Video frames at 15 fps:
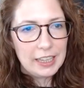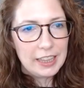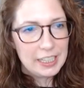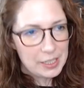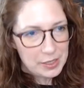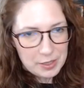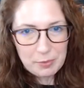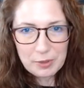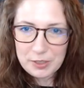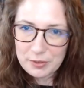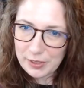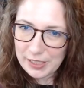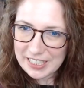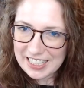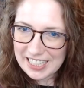Thank you so
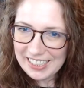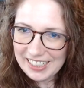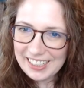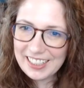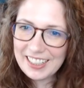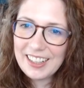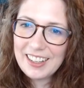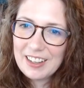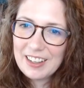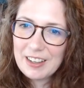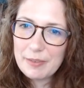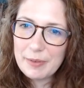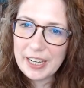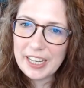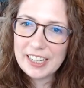much for listening.
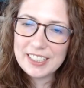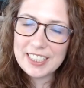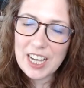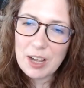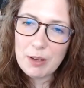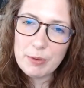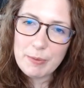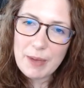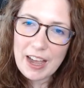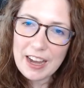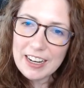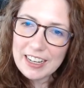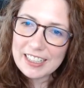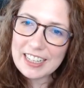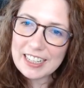And I'll be
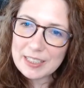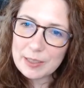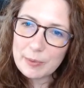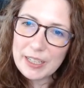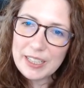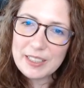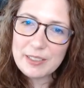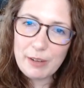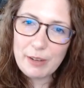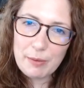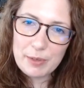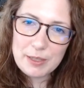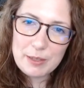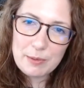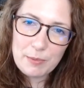back next week to
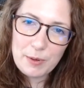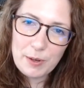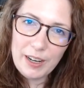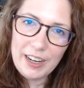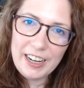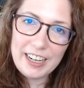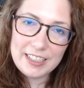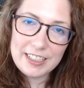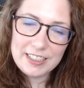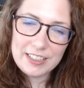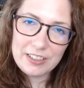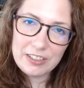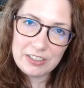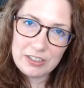ramble some more and